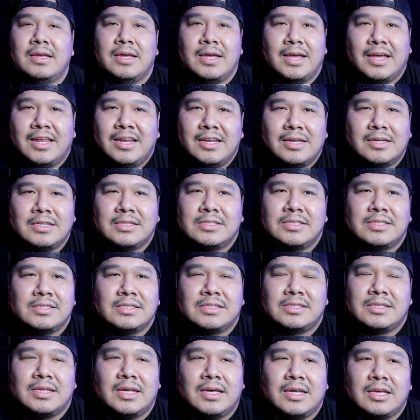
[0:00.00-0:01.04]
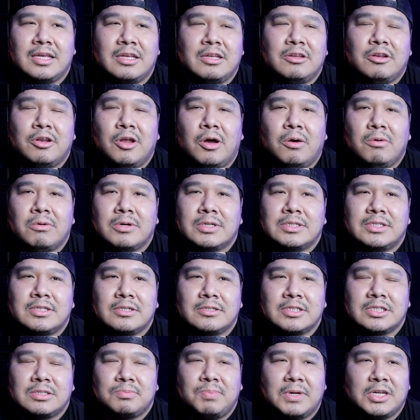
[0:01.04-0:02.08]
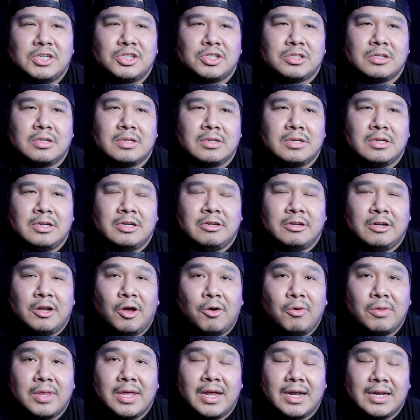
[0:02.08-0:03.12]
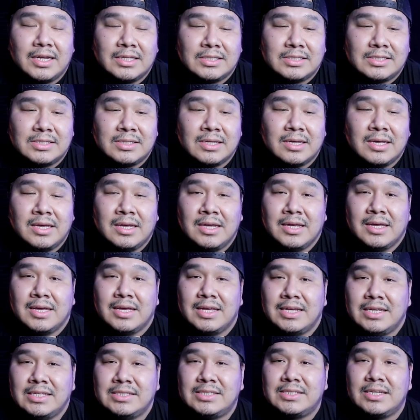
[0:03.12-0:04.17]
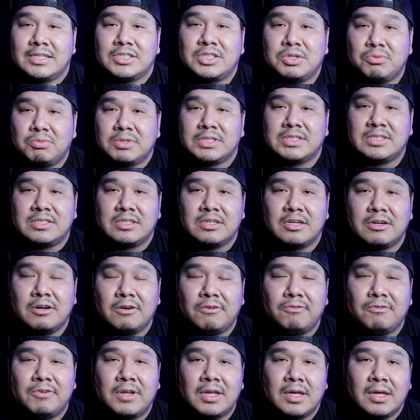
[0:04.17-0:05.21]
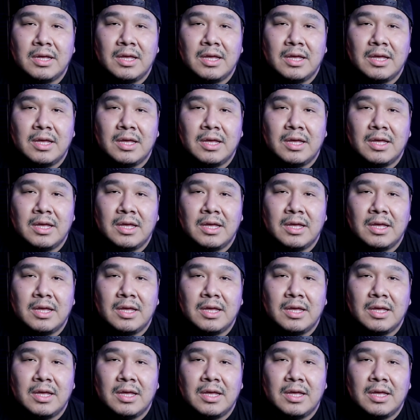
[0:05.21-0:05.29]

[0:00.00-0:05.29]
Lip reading: And it's just like, it's so special, and that he's such a reserved